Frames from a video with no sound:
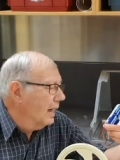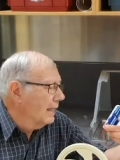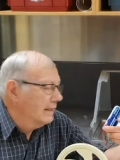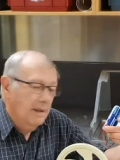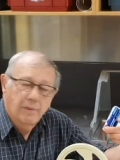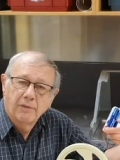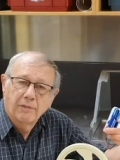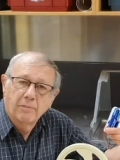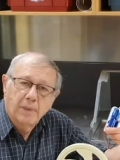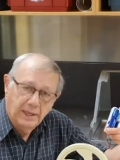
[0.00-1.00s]
coming
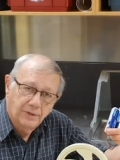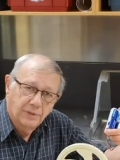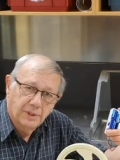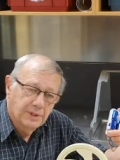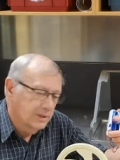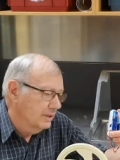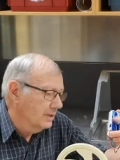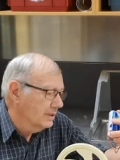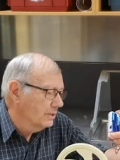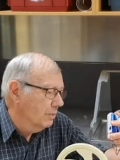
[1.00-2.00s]
from batteries, and this
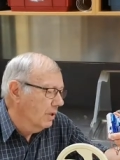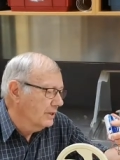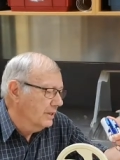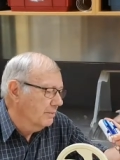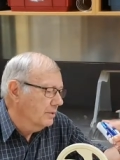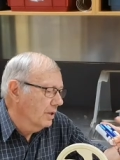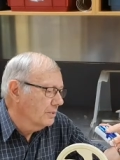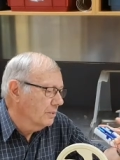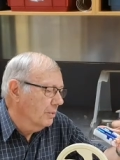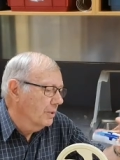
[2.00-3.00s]
is why sometimes
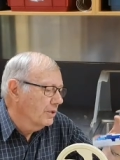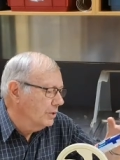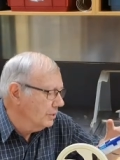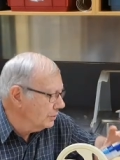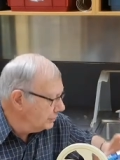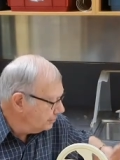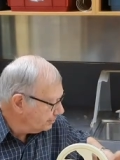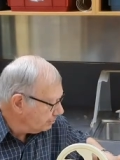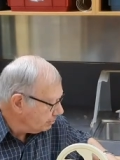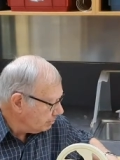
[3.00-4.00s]
we would use
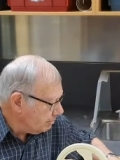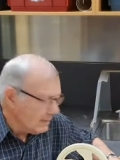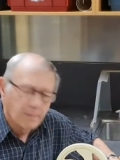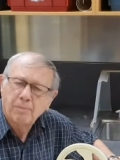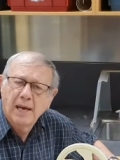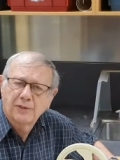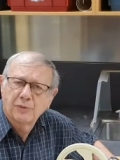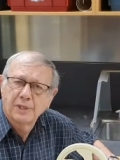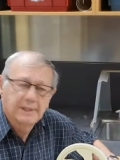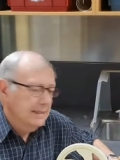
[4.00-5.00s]

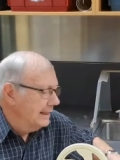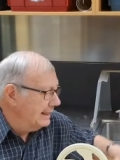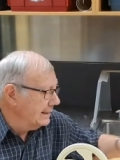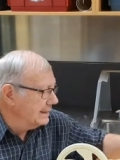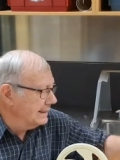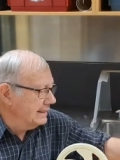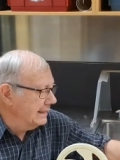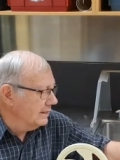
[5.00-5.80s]
batteries instead